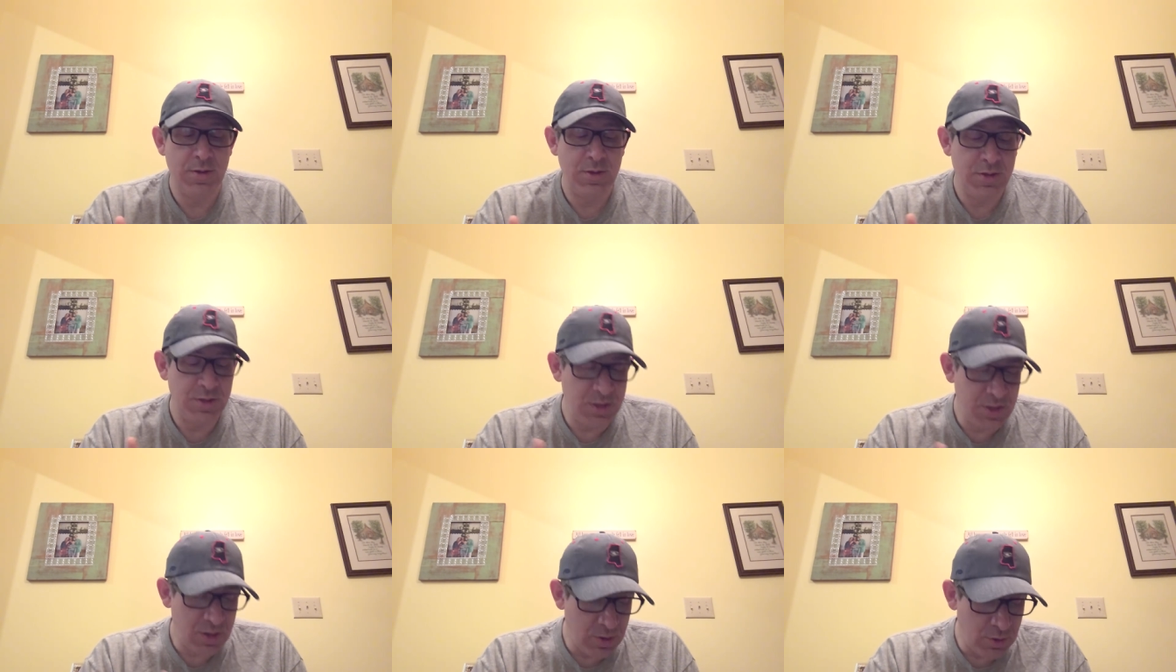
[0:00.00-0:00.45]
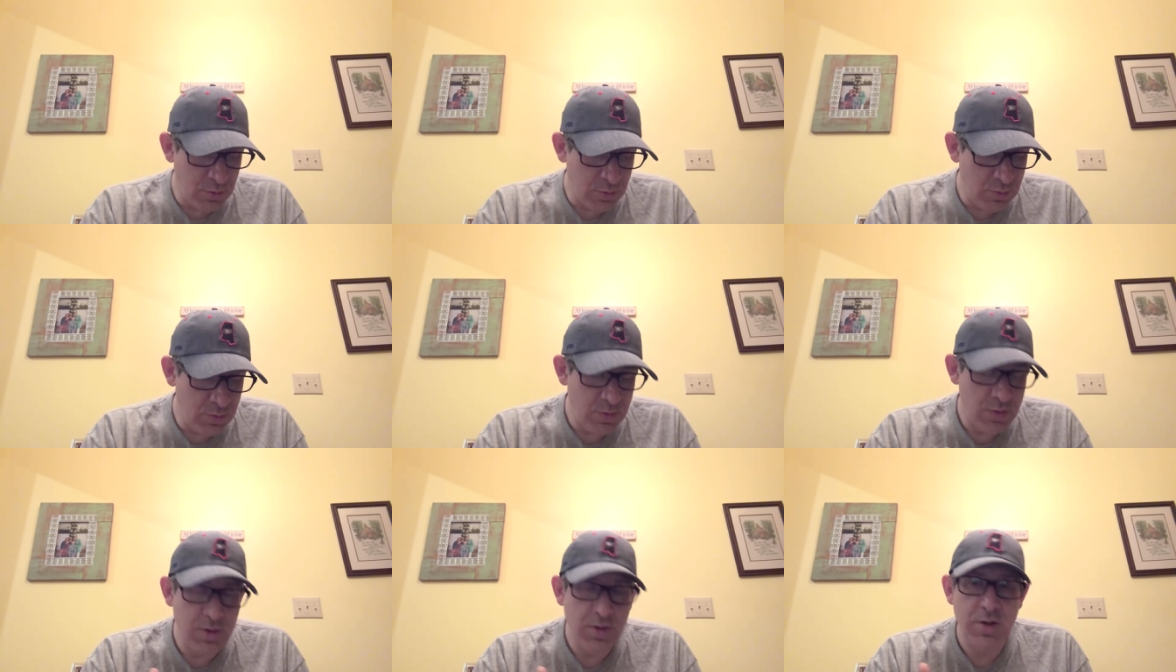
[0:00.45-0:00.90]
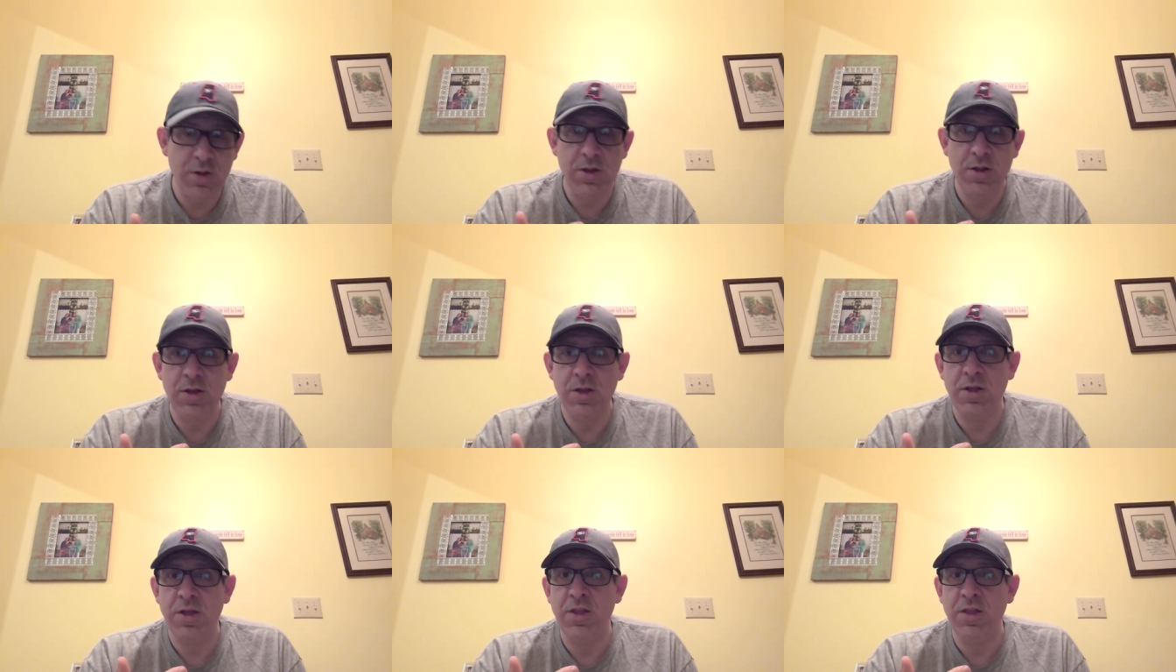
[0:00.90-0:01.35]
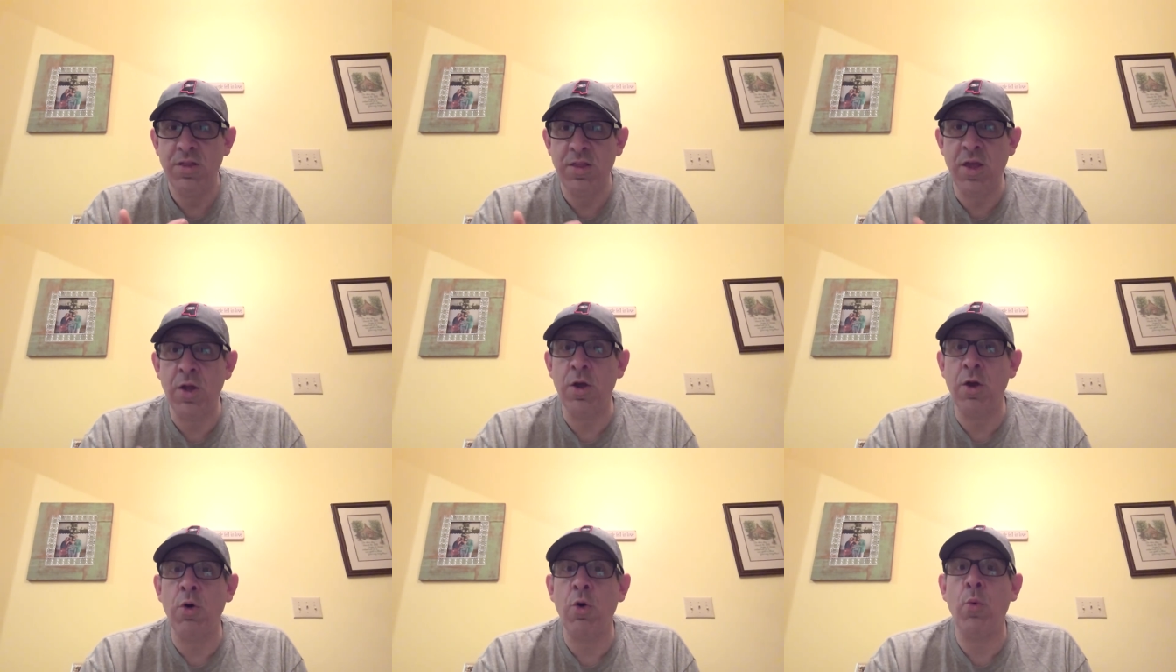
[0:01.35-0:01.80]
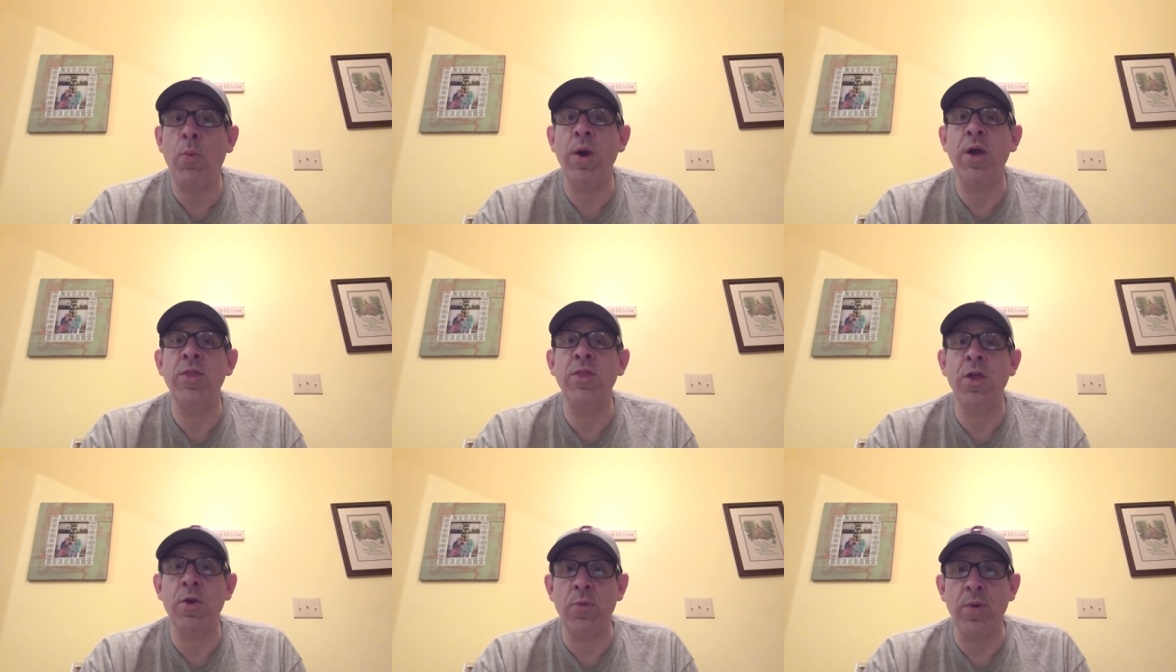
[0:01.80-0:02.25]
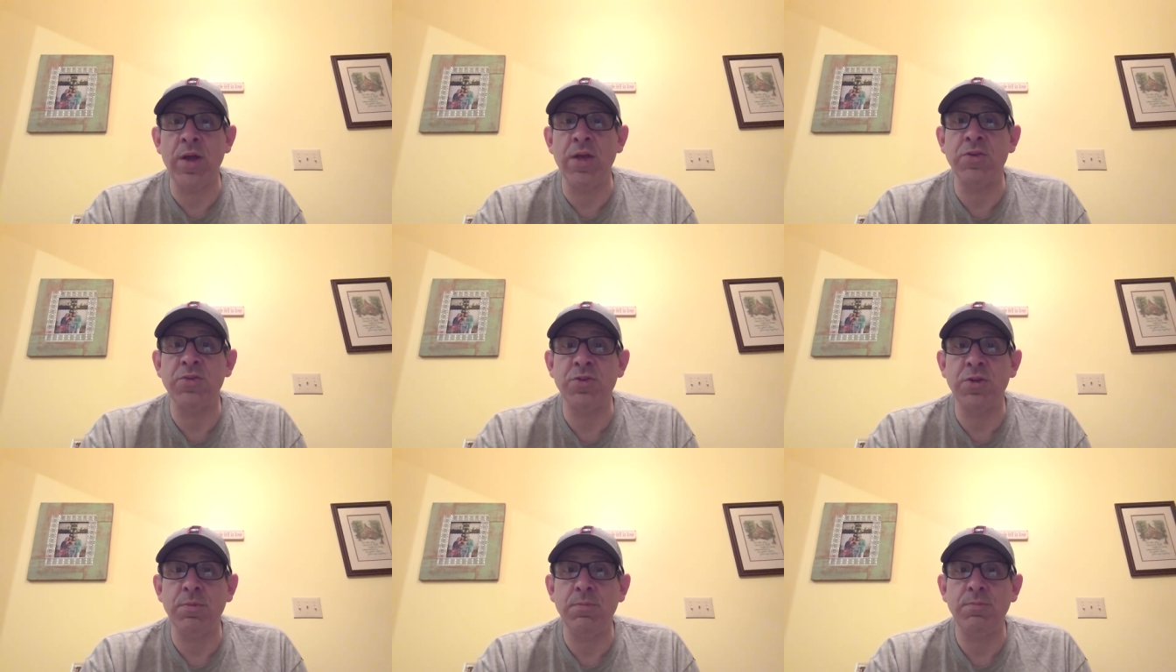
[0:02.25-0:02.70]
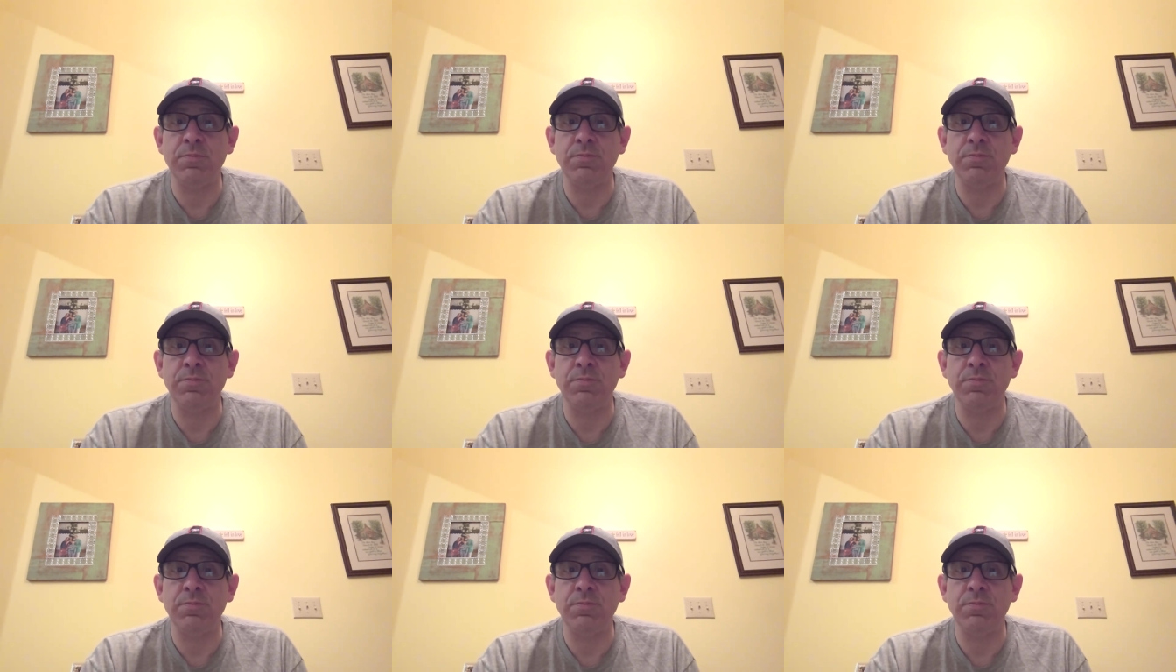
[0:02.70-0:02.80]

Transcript: So they go away and they rest.